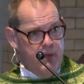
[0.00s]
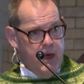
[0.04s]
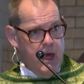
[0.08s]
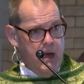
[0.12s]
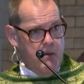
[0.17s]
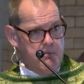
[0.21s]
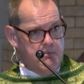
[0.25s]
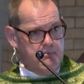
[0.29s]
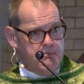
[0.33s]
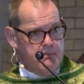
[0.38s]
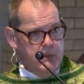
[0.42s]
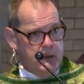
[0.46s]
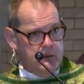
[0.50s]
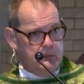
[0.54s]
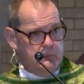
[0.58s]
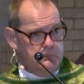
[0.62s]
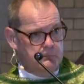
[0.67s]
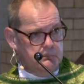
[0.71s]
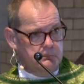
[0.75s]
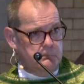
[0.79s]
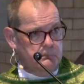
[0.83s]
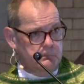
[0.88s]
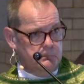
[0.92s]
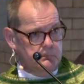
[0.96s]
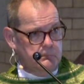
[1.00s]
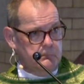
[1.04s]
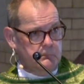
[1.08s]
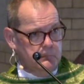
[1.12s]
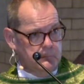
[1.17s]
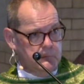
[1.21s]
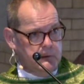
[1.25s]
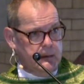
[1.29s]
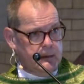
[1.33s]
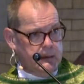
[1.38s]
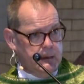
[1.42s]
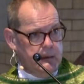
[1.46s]
them
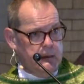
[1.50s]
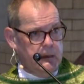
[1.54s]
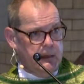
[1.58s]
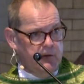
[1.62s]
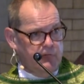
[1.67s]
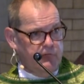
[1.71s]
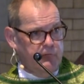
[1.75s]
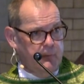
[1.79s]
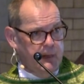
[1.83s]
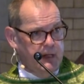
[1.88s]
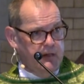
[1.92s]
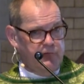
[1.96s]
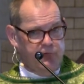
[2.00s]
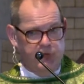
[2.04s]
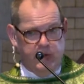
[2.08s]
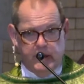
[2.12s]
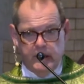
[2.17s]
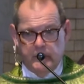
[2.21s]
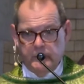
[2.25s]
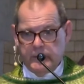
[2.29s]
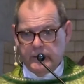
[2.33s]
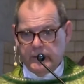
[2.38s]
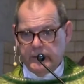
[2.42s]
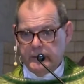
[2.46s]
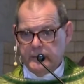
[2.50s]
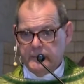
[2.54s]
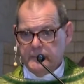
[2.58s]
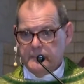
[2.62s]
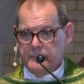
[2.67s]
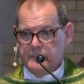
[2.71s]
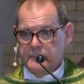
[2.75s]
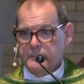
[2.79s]
like I love my family.